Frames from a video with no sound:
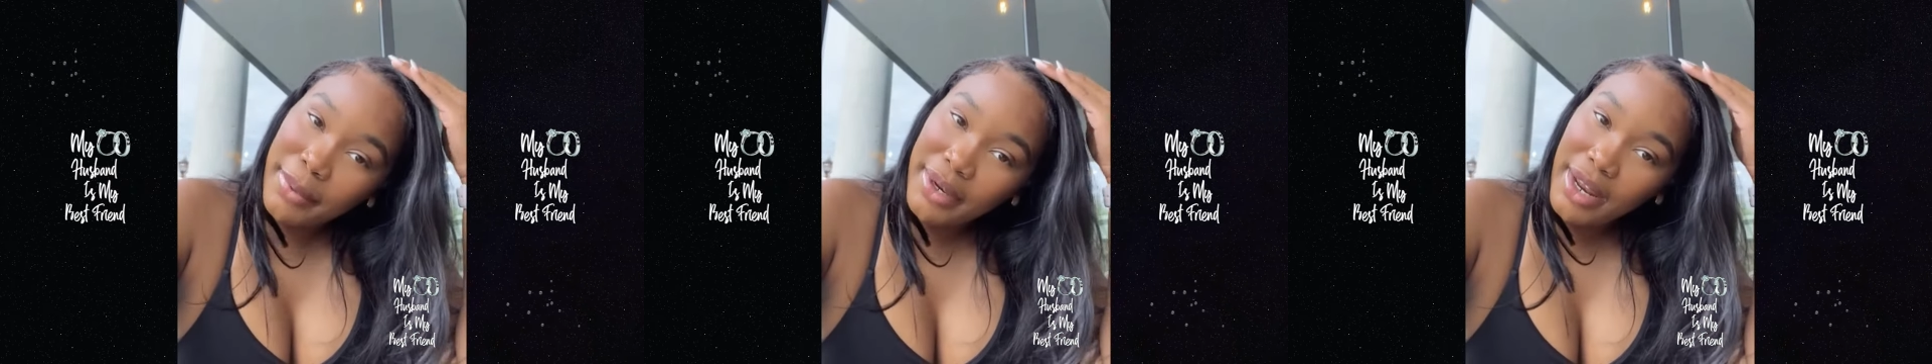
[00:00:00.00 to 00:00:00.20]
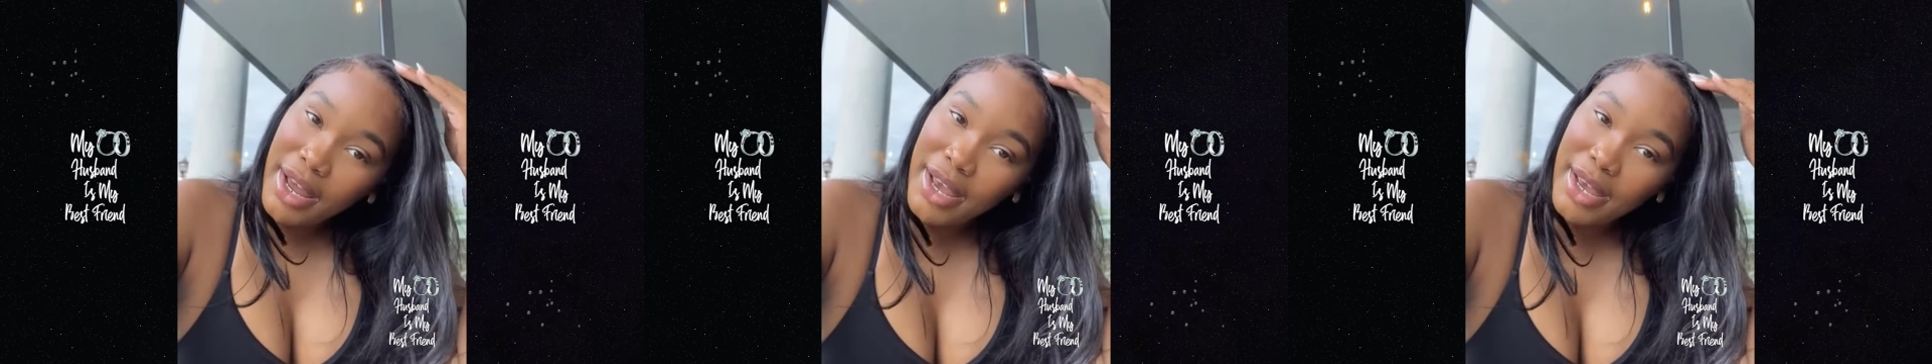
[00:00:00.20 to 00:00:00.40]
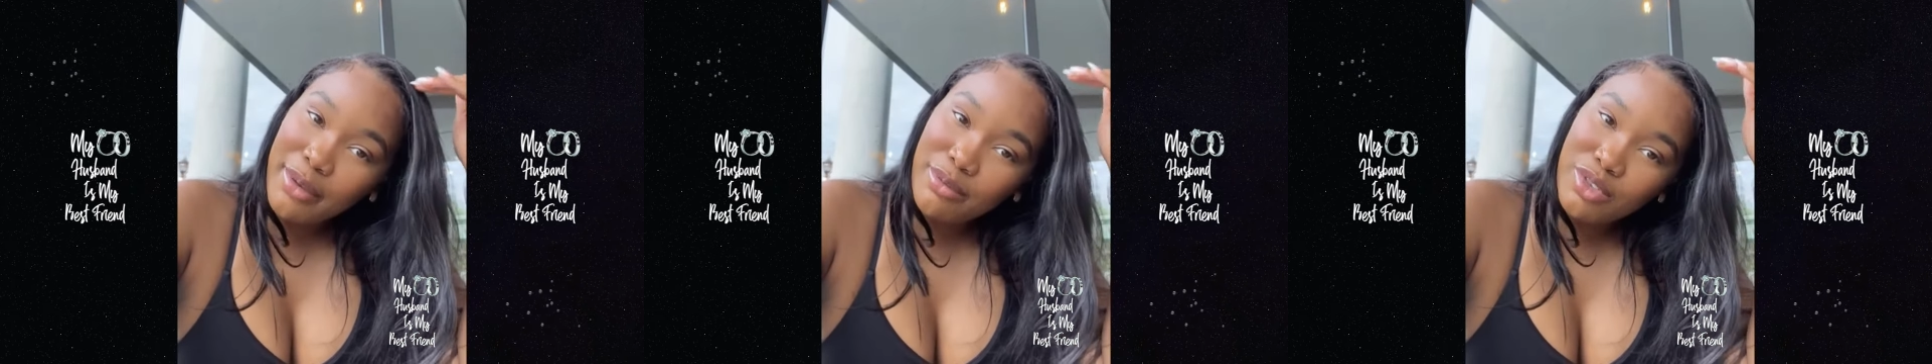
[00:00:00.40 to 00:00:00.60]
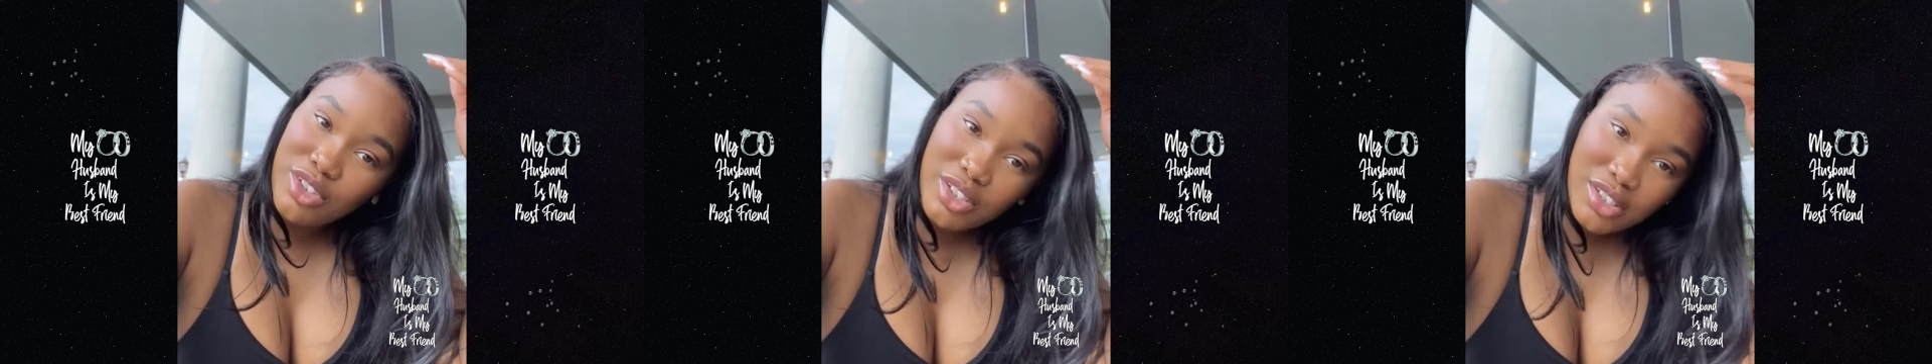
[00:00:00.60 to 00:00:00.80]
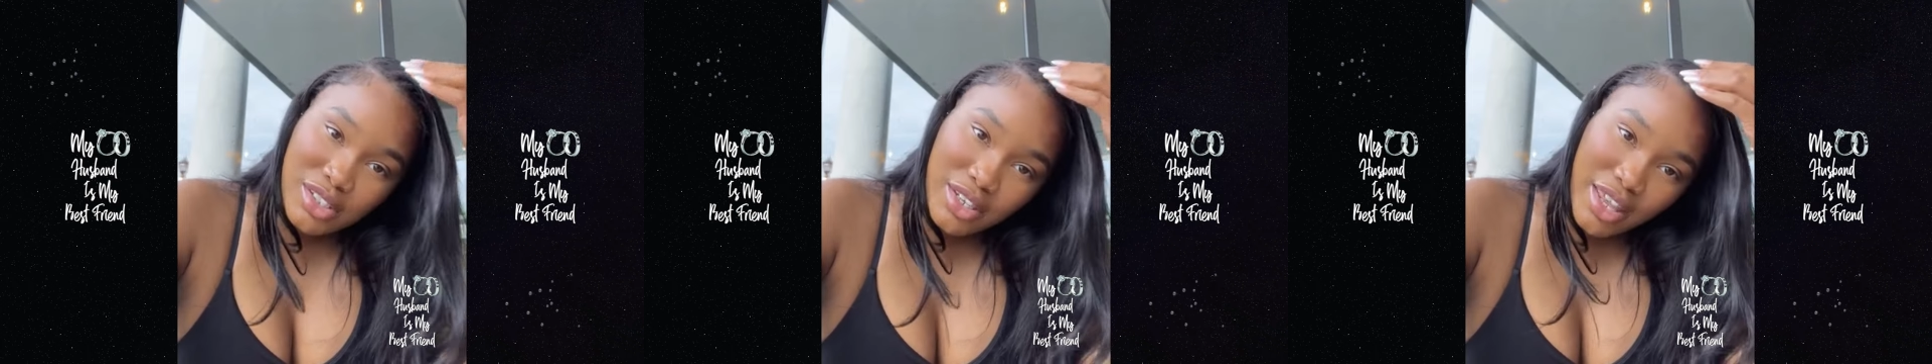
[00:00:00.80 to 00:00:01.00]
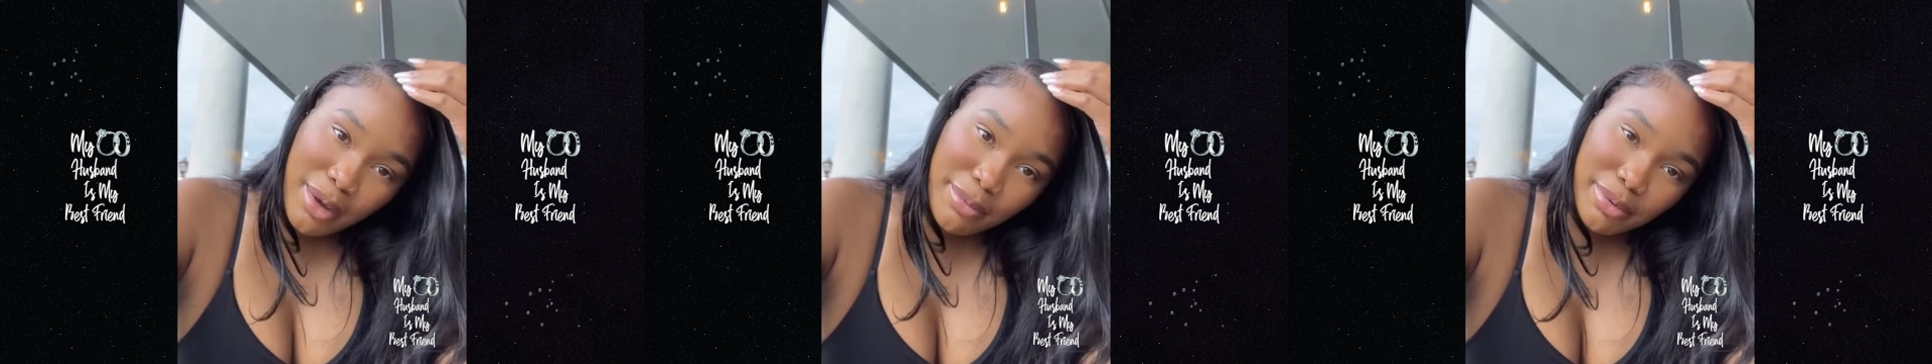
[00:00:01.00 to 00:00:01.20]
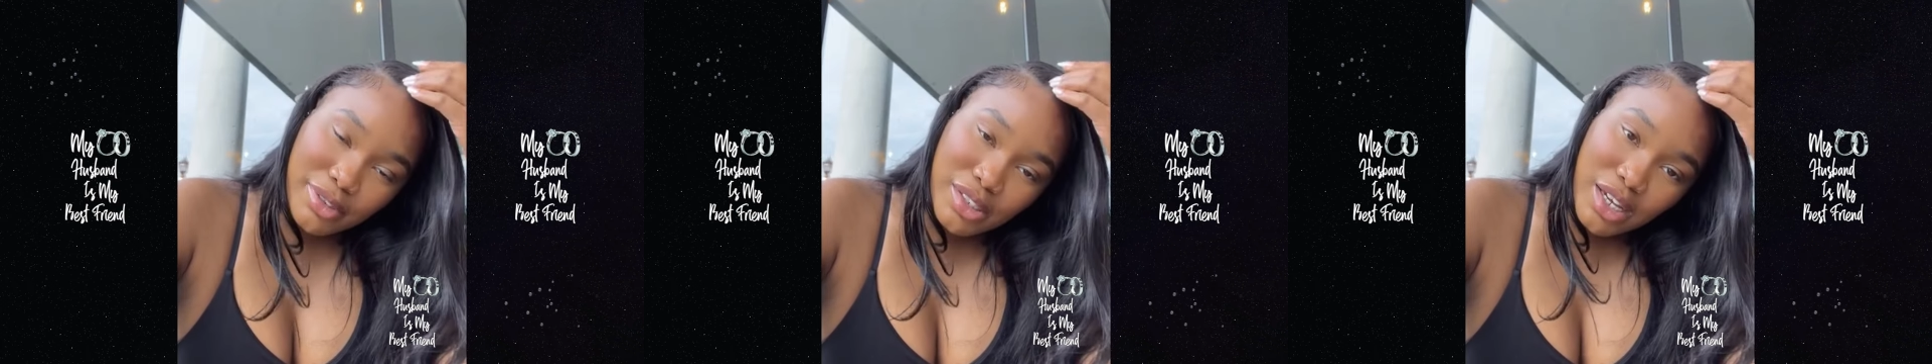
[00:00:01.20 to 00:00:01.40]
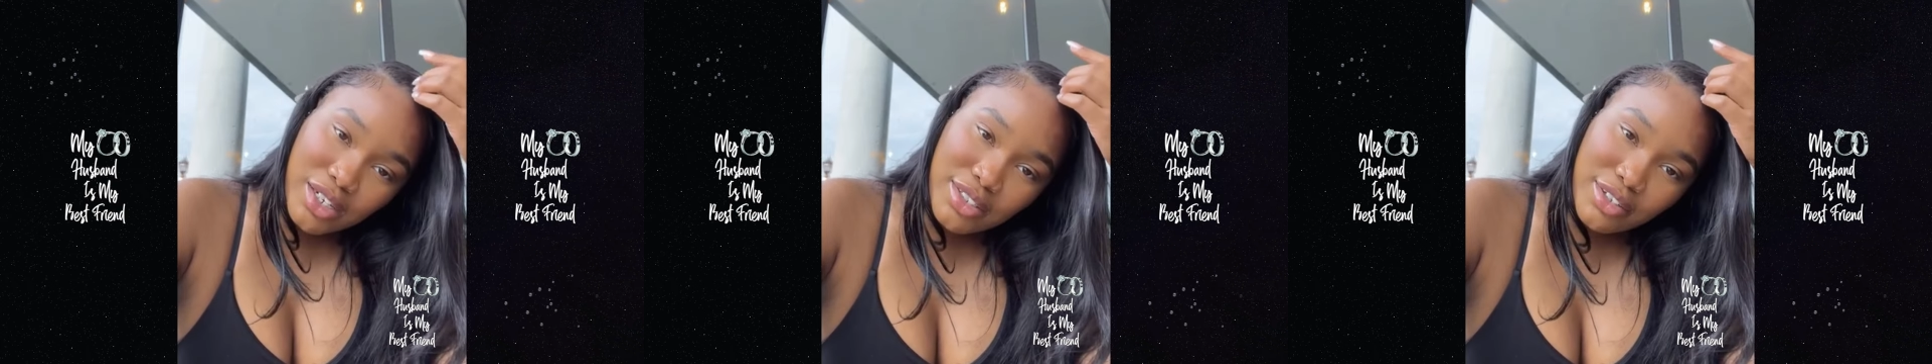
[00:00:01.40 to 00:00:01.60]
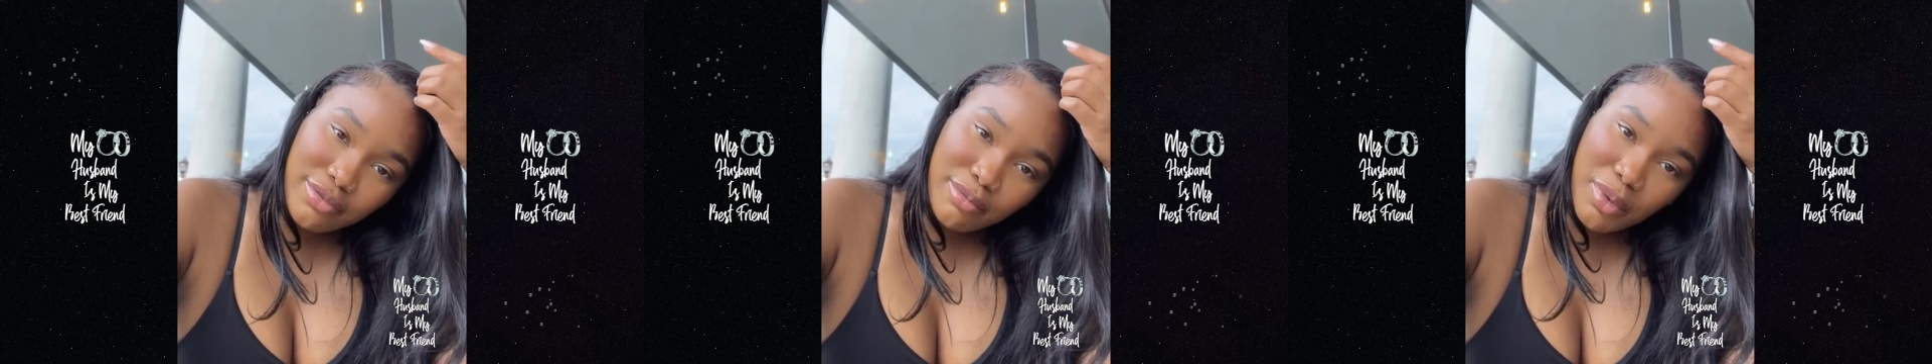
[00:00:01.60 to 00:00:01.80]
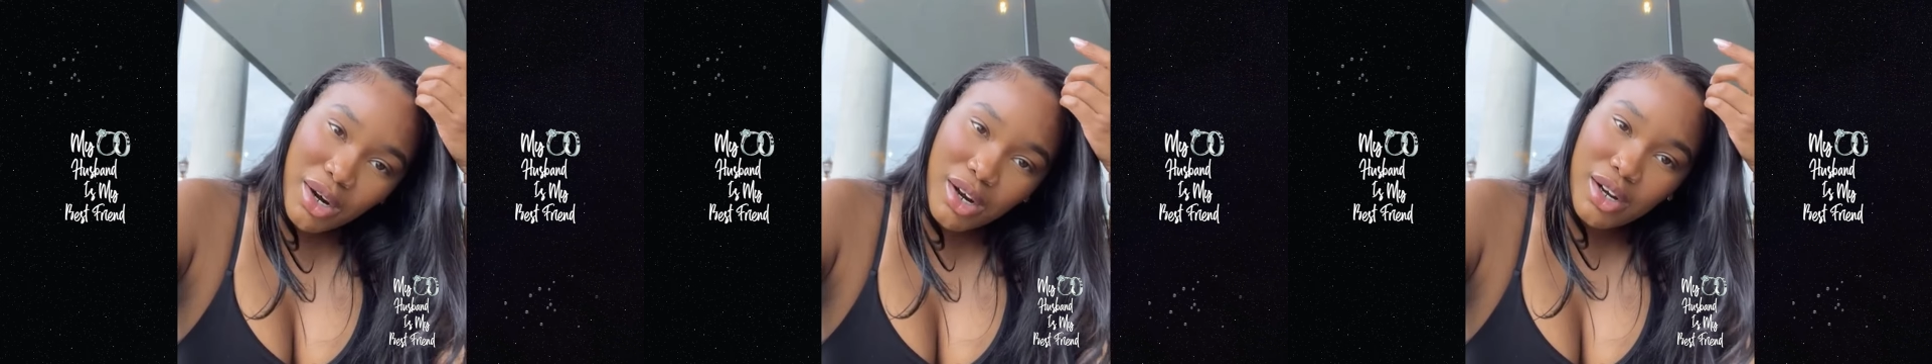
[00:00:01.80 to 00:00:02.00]
But I'm just that
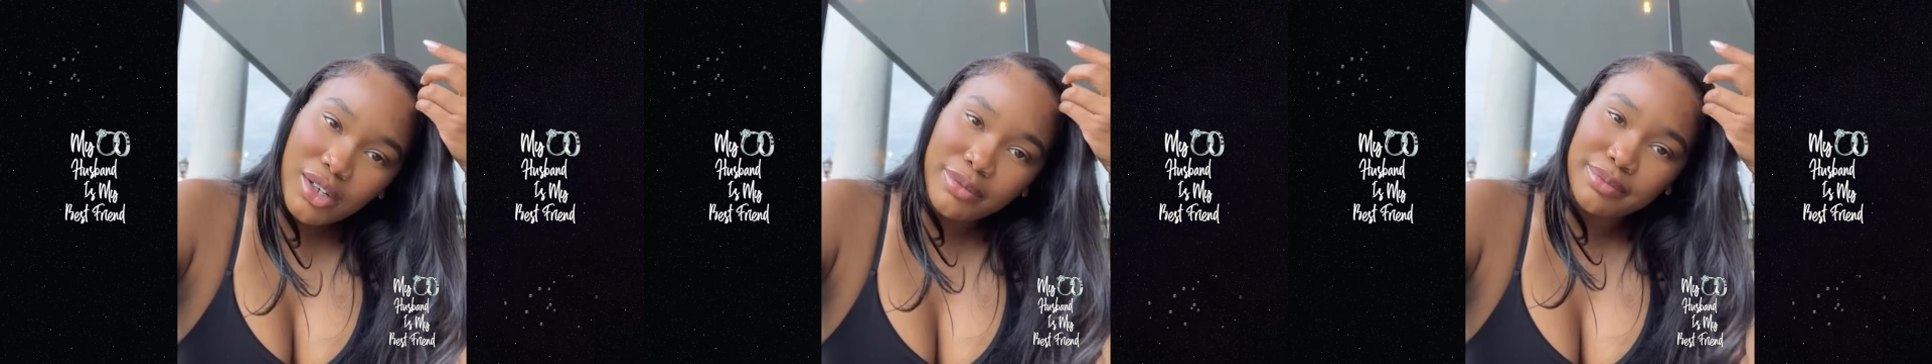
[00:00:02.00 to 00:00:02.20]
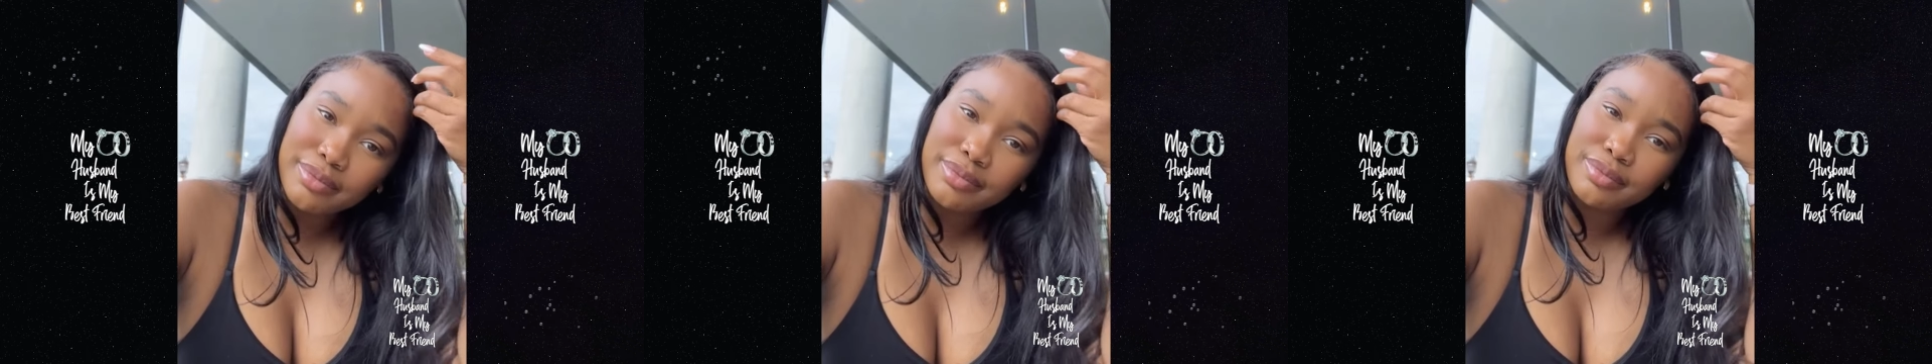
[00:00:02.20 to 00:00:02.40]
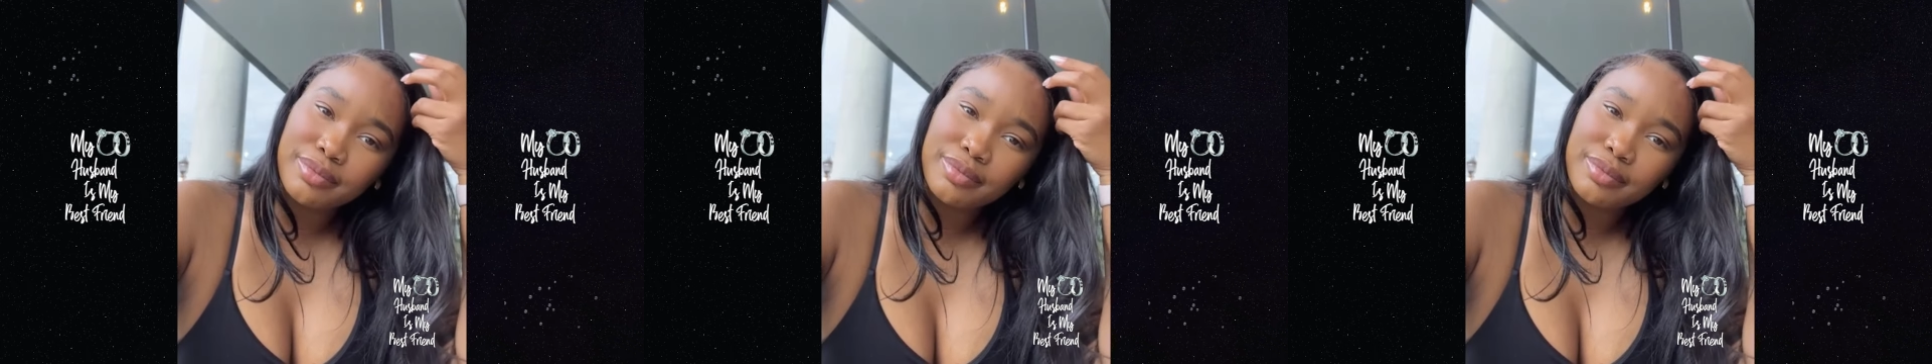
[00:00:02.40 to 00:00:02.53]
protective mom.